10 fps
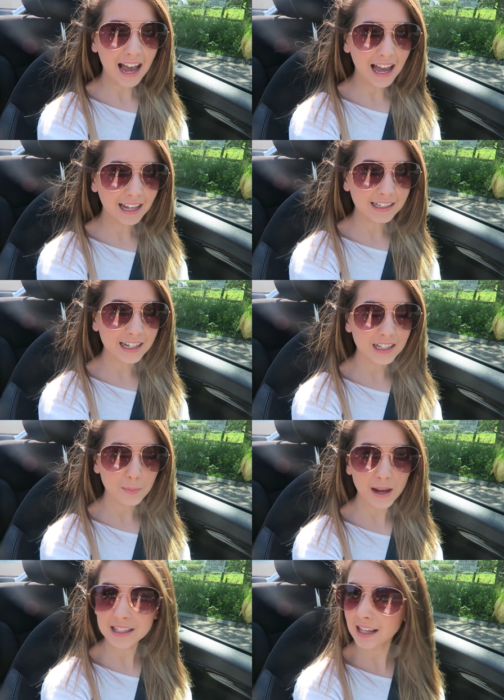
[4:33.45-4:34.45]
And it's
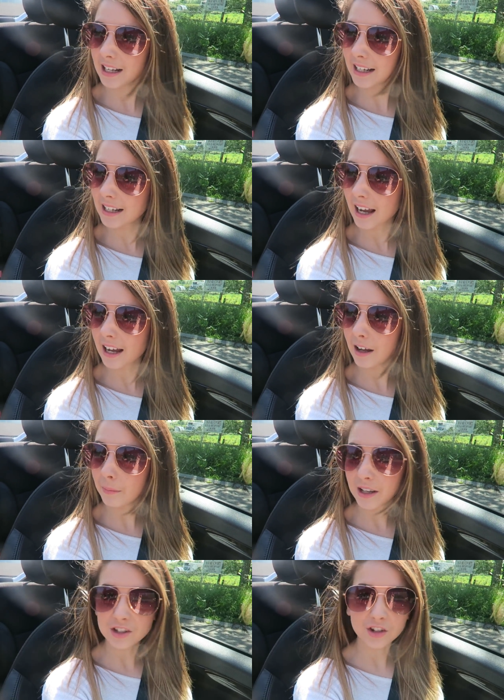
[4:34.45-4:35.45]
basically,
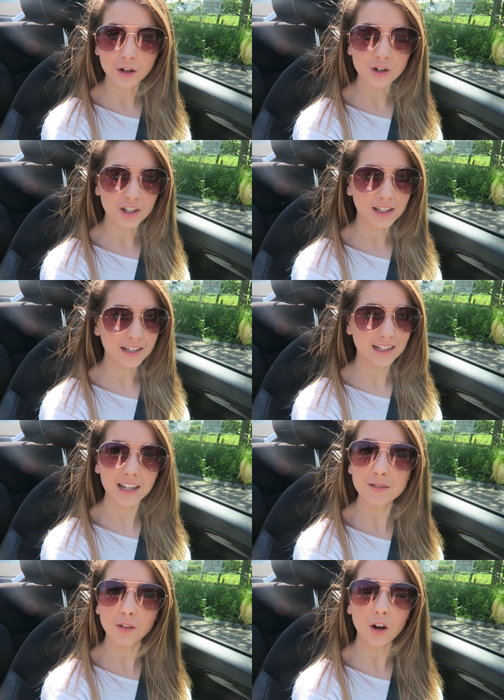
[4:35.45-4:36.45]
um, as Joe just said in
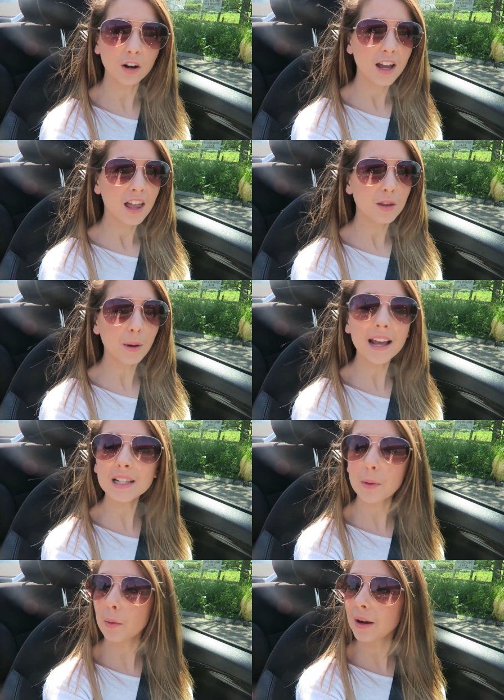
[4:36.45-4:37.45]
his vlog, the
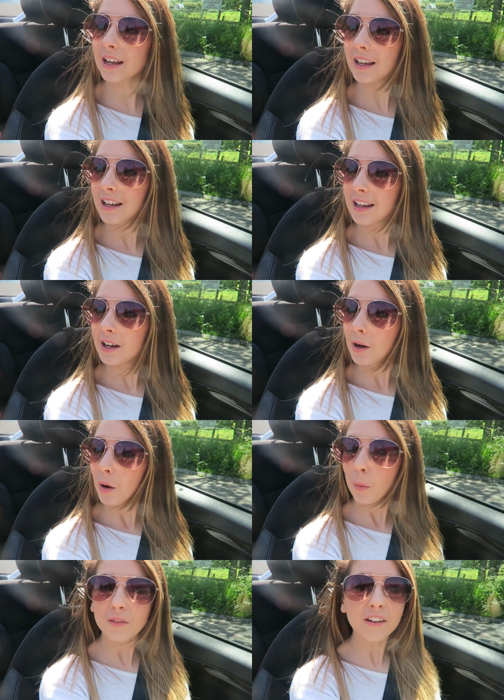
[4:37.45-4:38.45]
place where we
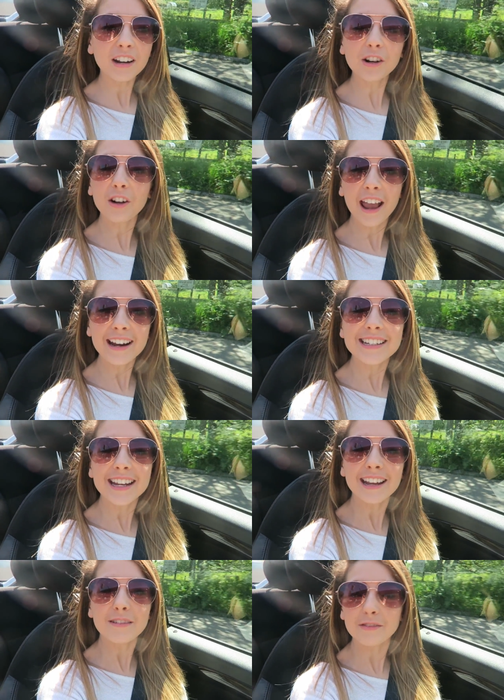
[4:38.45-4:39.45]
were very
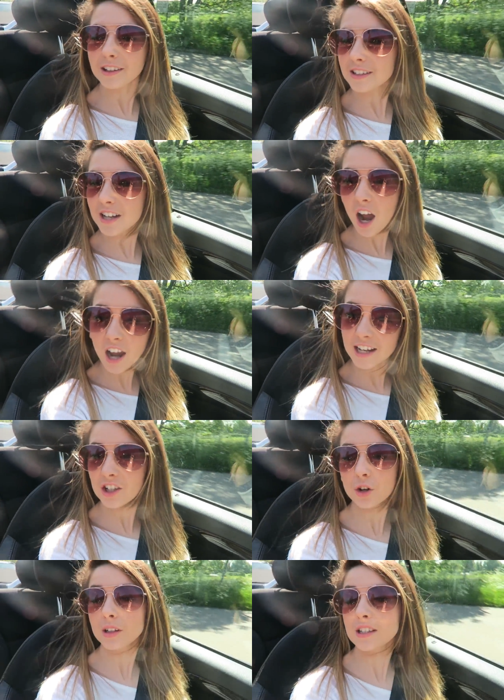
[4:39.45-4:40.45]
creative and I
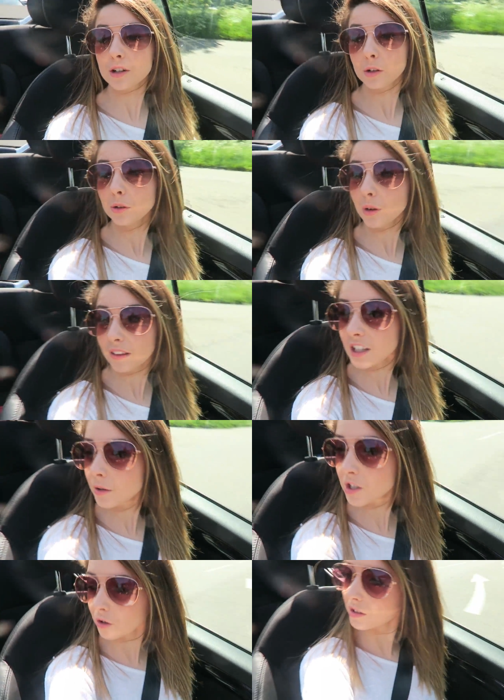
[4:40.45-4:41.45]
enjoyed school. I think
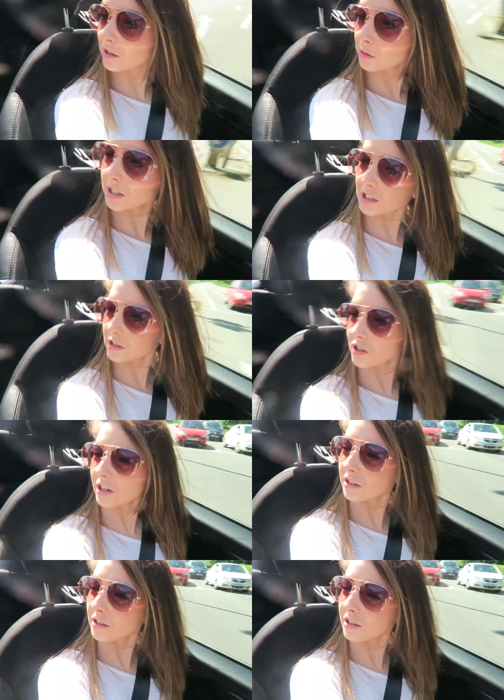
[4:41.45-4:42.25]
you enjoyed school, didn't you, Joe?